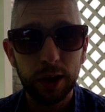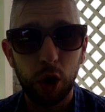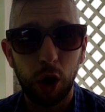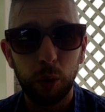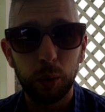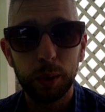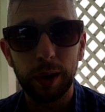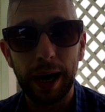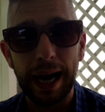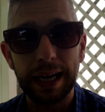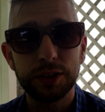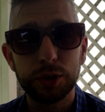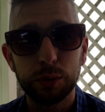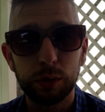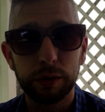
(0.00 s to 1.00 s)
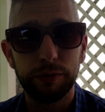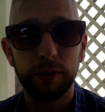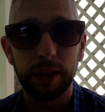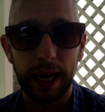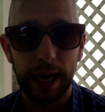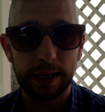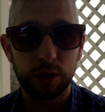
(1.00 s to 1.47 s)
call, we were asked to
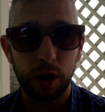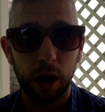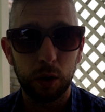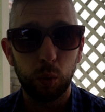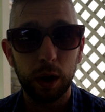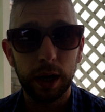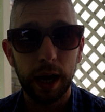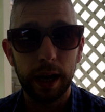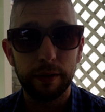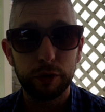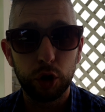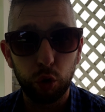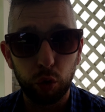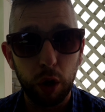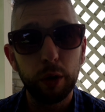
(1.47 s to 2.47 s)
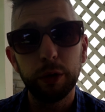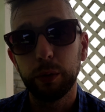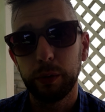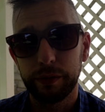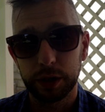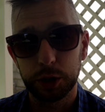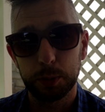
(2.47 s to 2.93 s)
reflect on what kind of growth
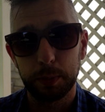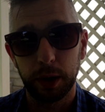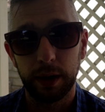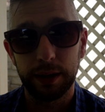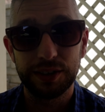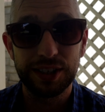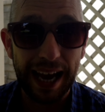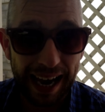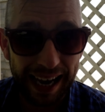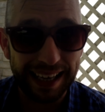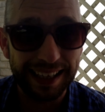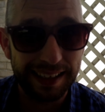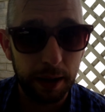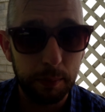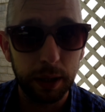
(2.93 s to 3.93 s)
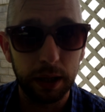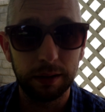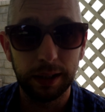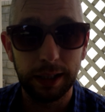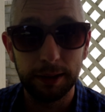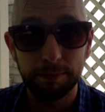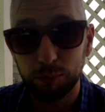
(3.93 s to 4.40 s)
we've experienced
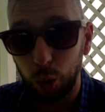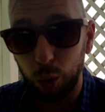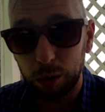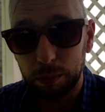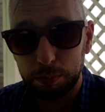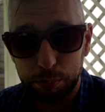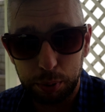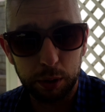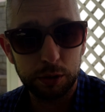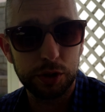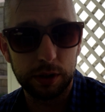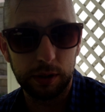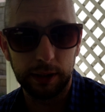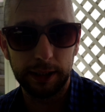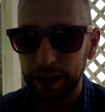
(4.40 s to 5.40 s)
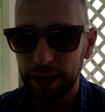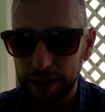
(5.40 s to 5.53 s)
academically or personally.